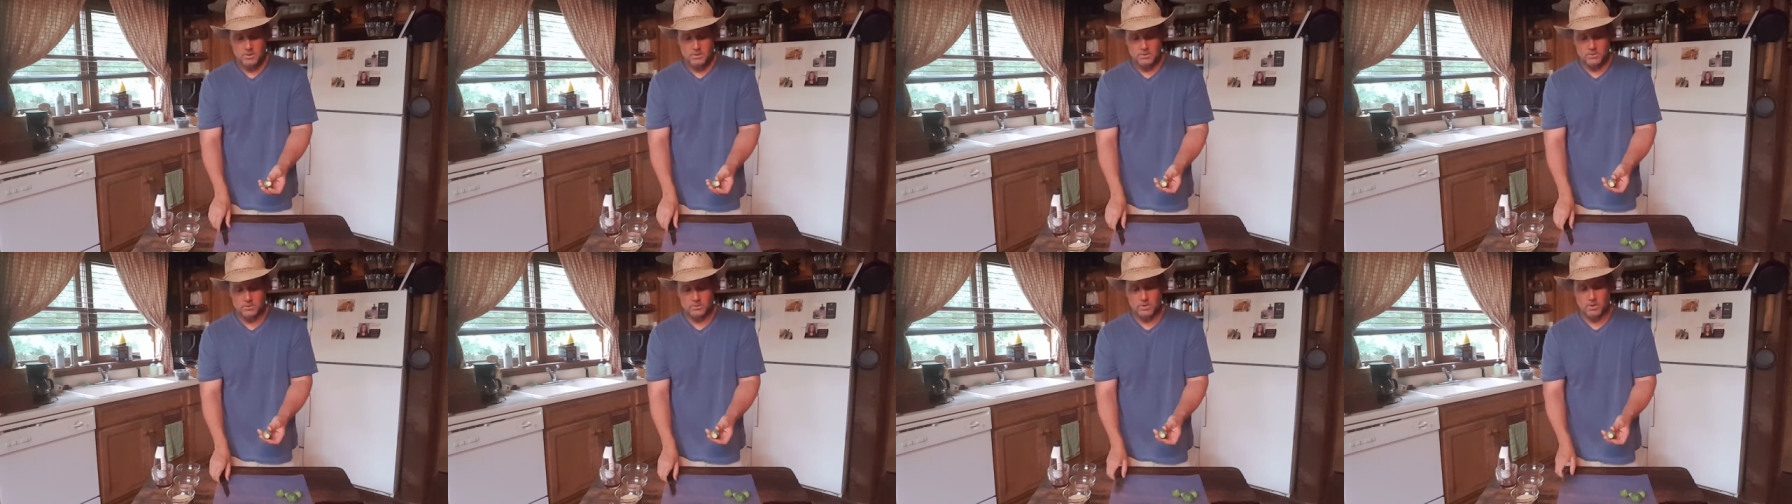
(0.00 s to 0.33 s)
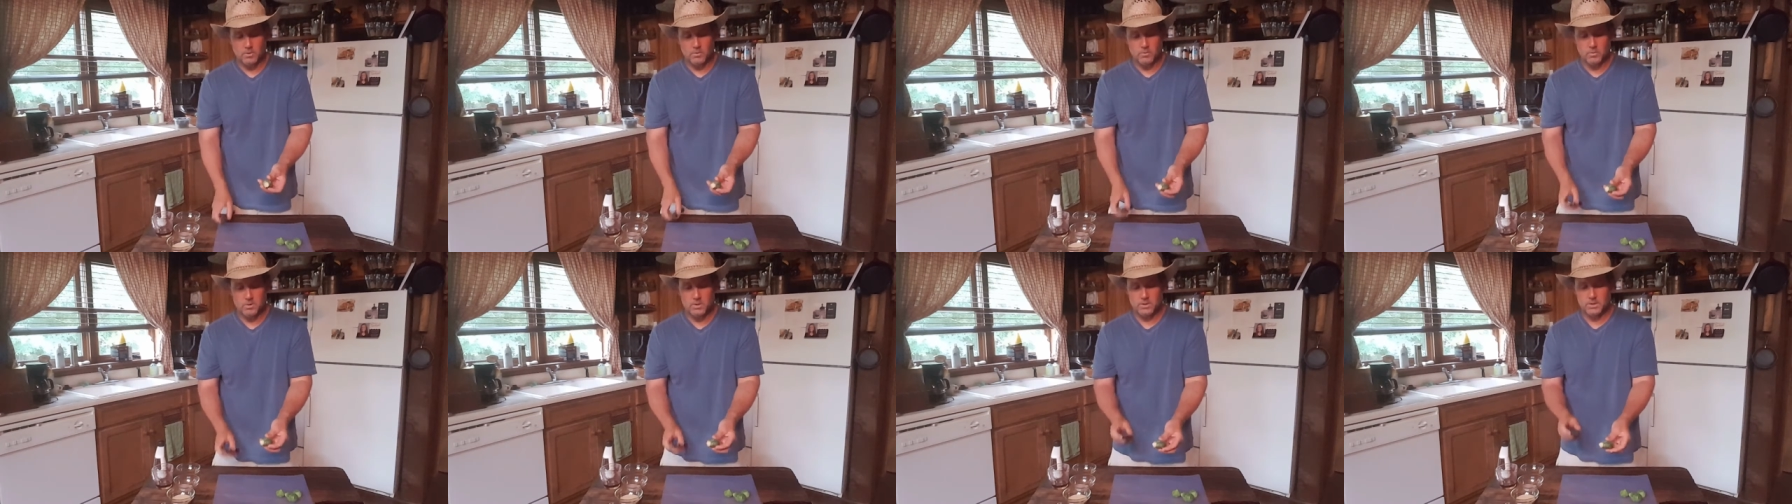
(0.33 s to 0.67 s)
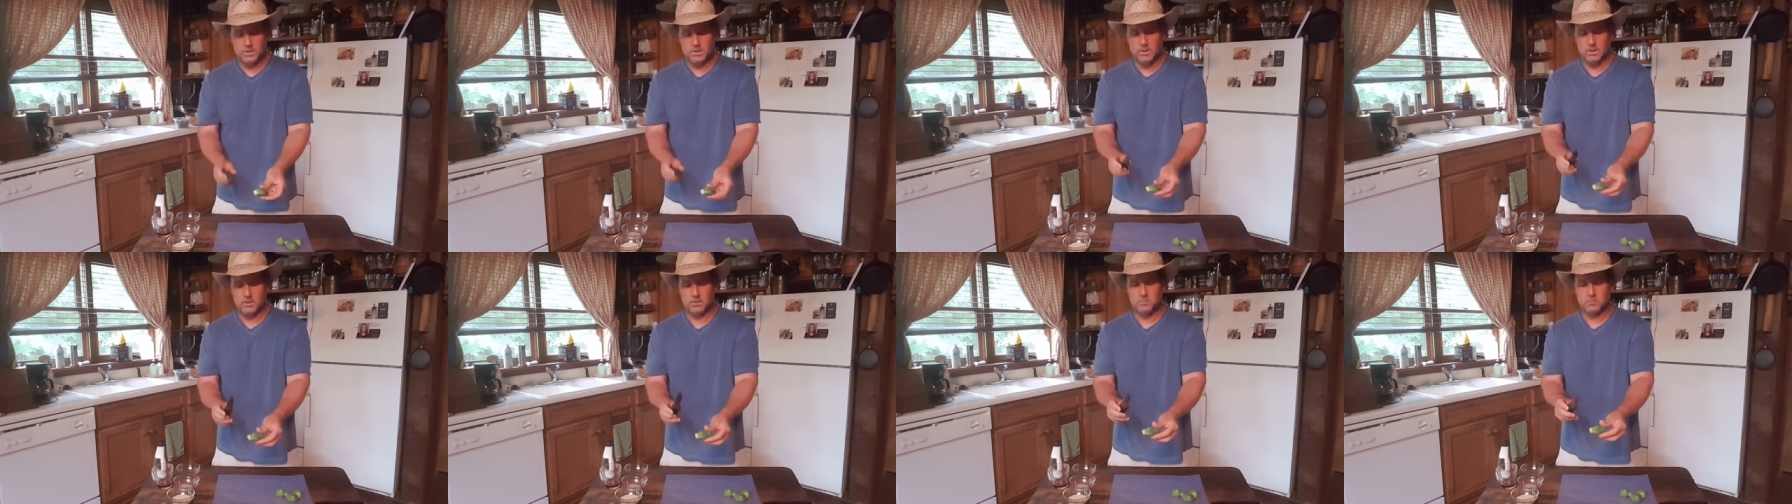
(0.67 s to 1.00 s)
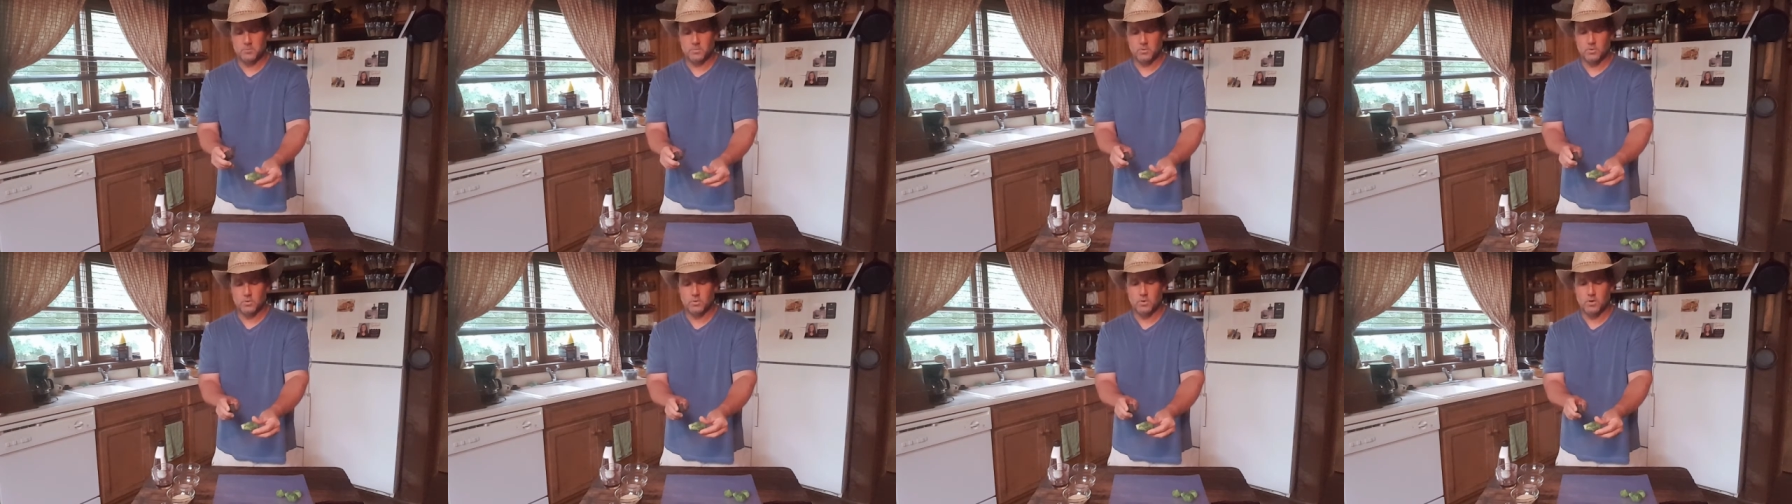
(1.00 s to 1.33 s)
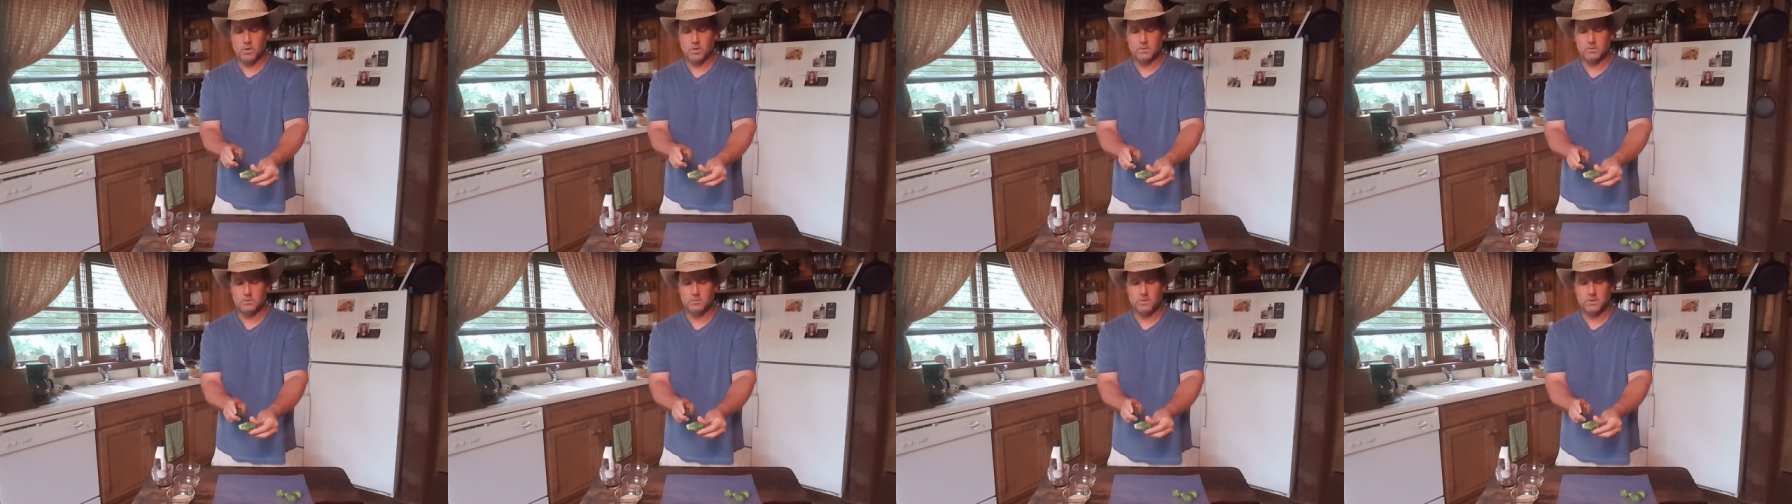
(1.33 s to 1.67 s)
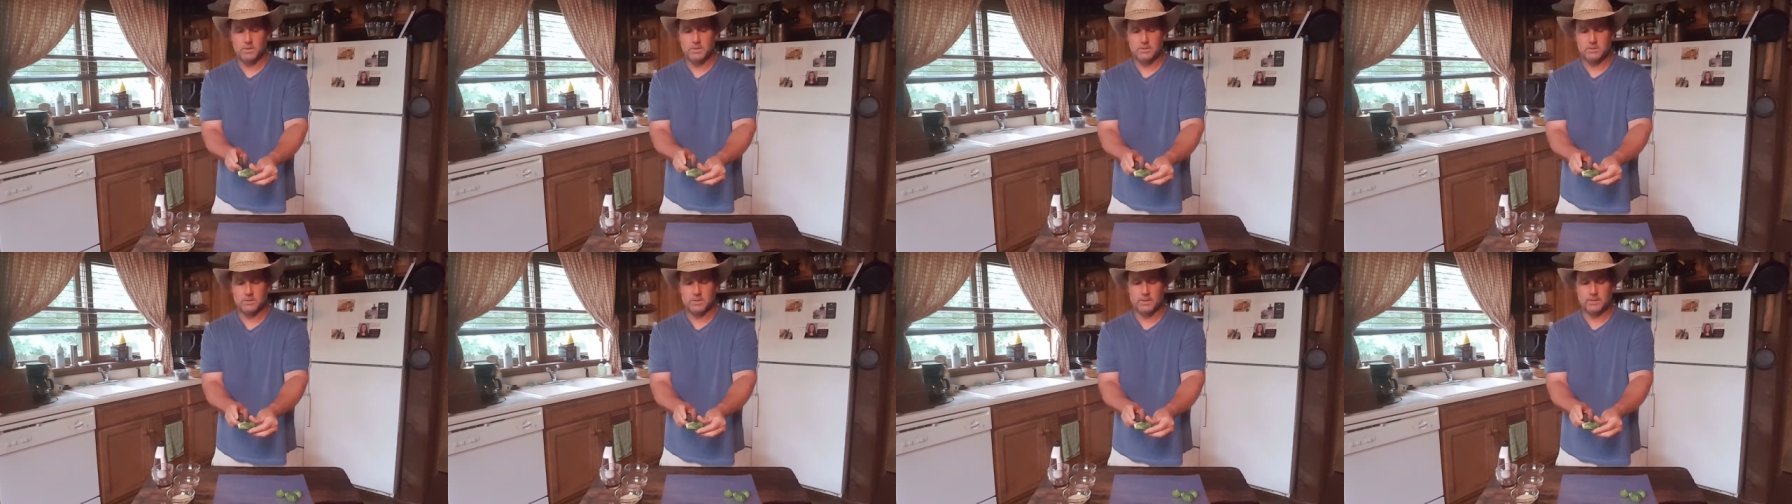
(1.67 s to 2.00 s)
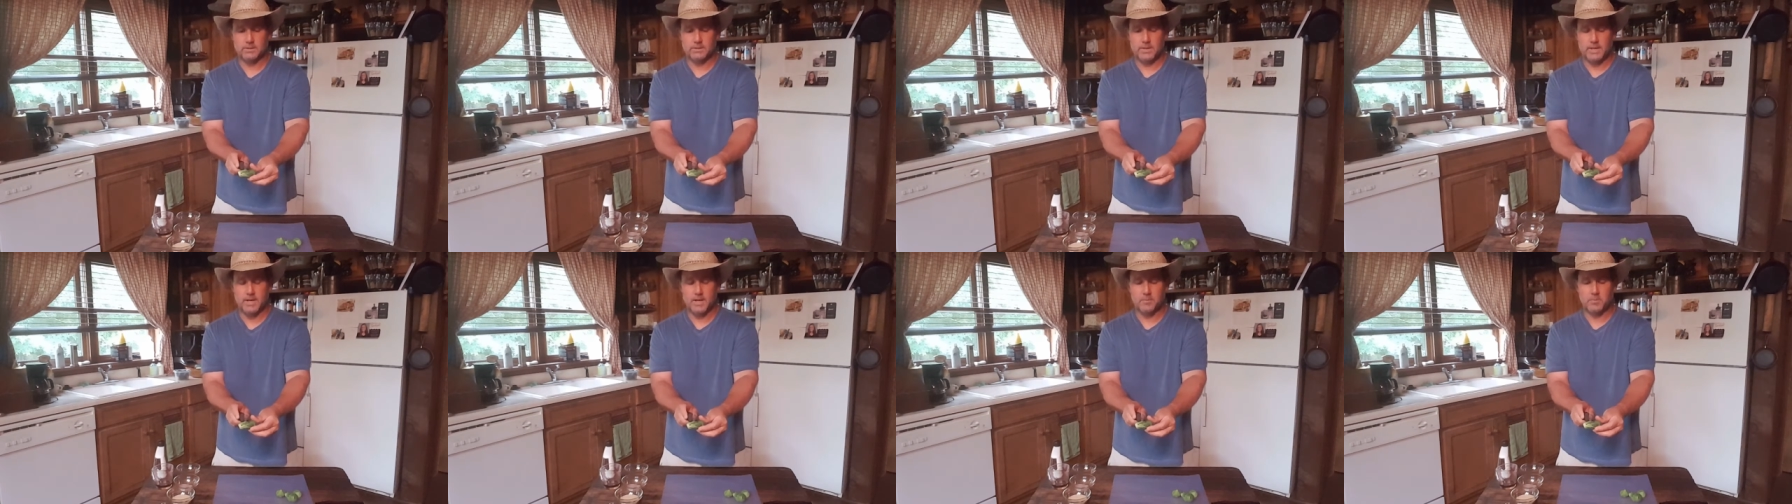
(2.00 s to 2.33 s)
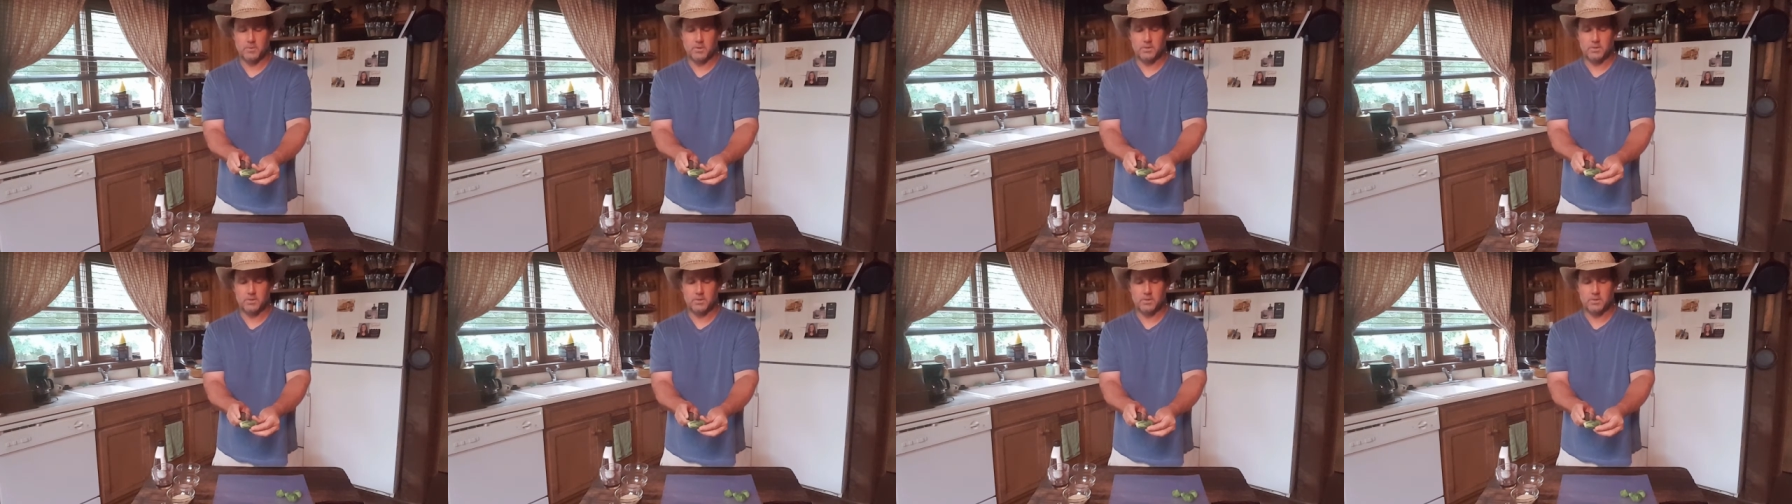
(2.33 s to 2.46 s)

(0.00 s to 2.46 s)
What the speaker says: you don't want to cut them crossways like that,